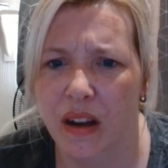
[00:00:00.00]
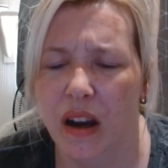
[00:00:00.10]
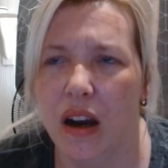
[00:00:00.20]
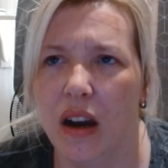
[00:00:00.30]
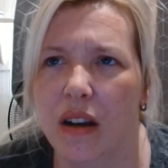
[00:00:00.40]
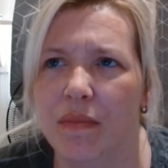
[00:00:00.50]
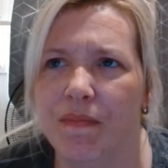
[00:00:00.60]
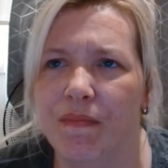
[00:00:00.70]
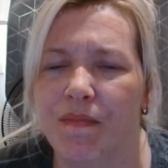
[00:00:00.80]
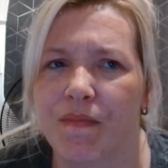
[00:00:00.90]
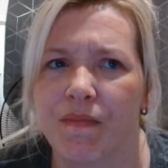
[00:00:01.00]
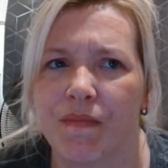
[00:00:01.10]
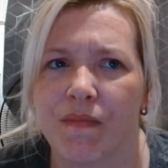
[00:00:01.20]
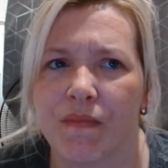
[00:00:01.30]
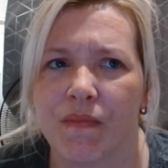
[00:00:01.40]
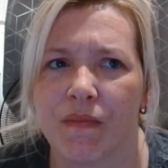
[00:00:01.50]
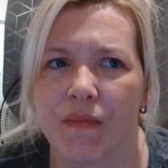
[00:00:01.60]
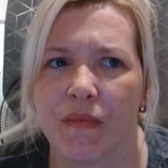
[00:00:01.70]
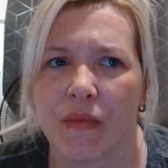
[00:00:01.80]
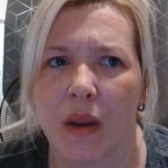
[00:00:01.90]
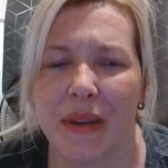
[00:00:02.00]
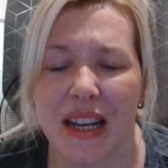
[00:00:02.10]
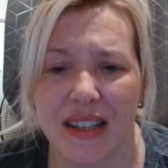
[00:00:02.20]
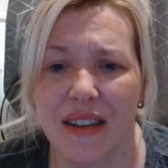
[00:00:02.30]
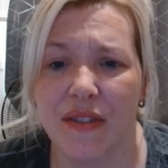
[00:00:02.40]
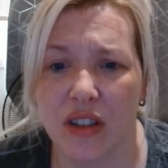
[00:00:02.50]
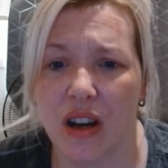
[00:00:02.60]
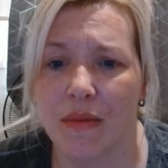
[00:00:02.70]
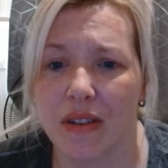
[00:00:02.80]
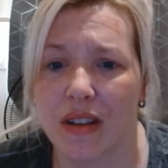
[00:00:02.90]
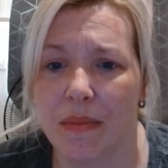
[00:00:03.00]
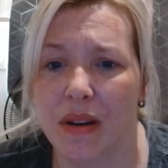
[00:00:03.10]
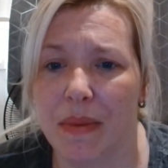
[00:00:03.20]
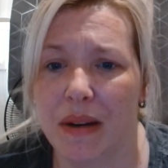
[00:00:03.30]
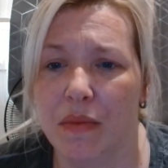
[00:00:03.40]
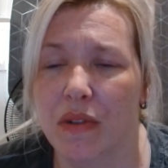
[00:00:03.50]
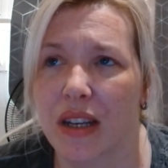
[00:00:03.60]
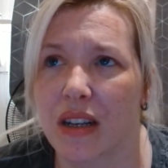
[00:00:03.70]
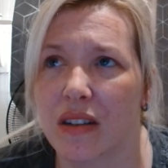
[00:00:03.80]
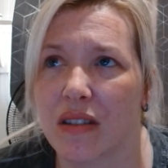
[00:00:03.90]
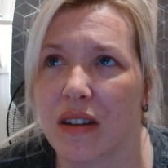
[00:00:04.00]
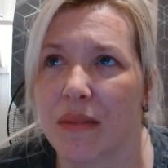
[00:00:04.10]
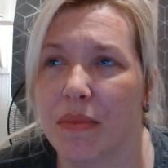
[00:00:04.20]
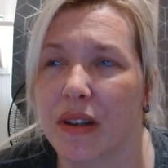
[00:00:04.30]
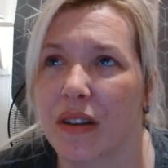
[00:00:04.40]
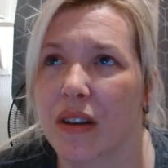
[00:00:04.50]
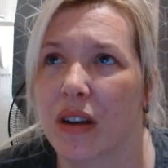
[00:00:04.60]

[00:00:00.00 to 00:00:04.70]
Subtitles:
Yeah, 7 times I was up and about walking last night, but